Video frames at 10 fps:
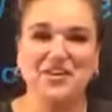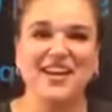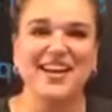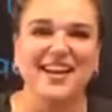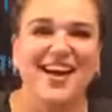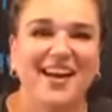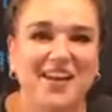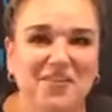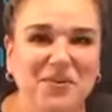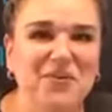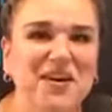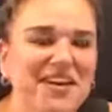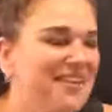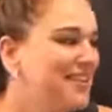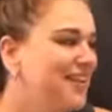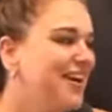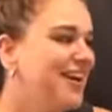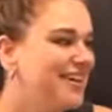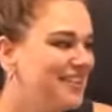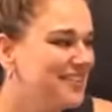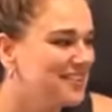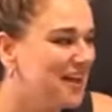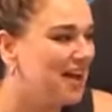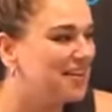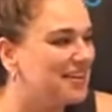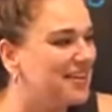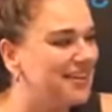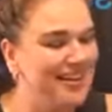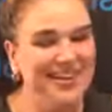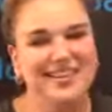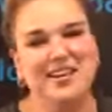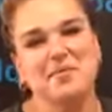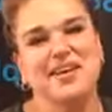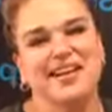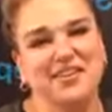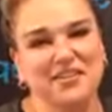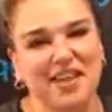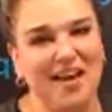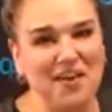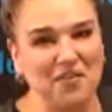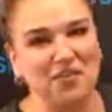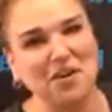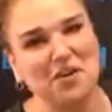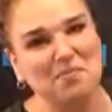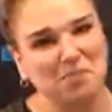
Okay. Hi, everyone. This is Holly coming at you live from